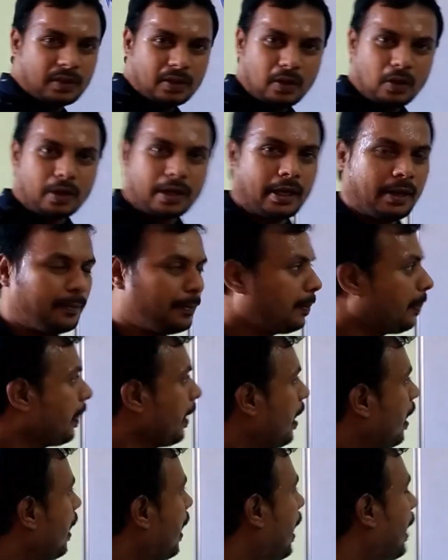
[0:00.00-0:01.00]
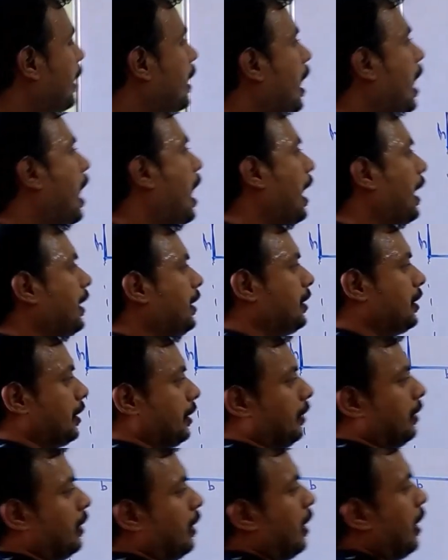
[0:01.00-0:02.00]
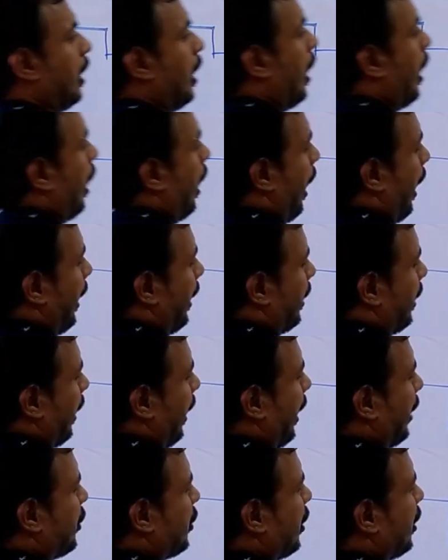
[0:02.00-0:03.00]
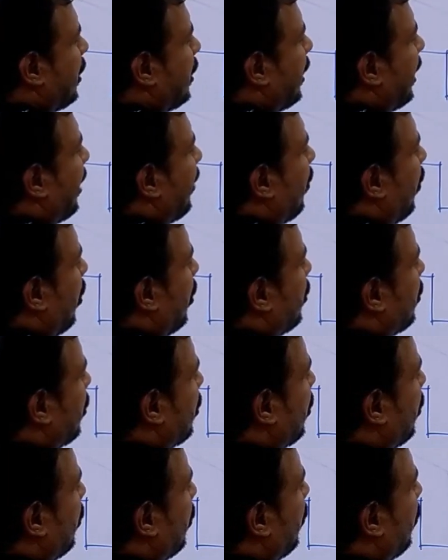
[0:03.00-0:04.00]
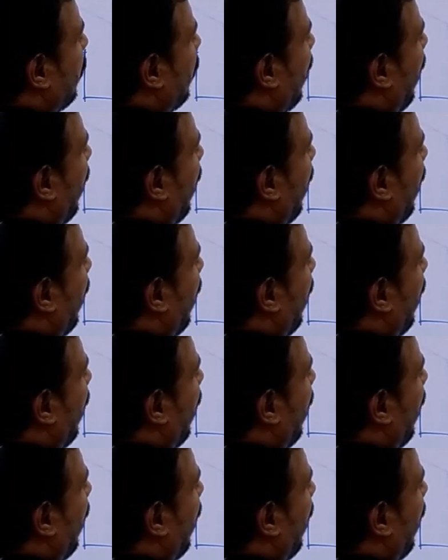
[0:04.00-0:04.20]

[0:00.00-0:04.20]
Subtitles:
Okay, and the height h is equals to